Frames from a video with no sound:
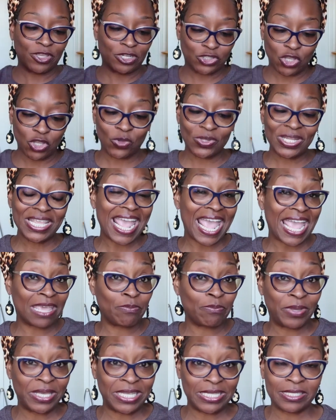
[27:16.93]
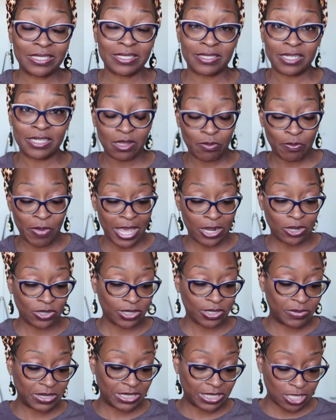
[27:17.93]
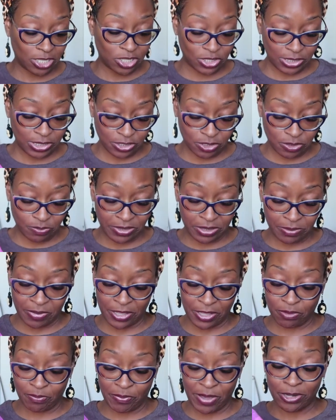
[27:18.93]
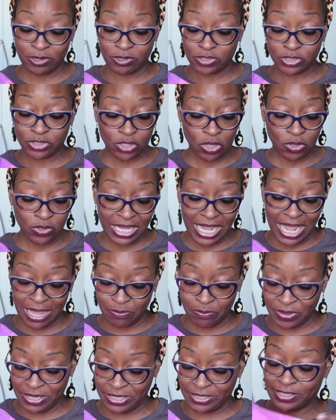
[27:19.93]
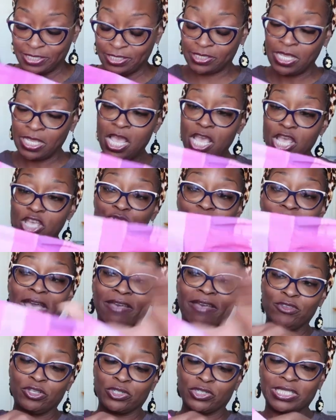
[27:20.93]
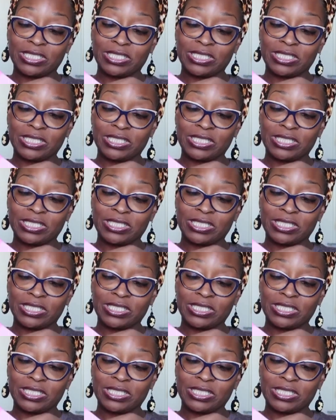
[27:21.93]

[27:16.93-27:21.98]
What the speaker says: there's only 8 pieces to the pattern. Let me tell you a little bit about the pattern. There's only 8 pieces. You have your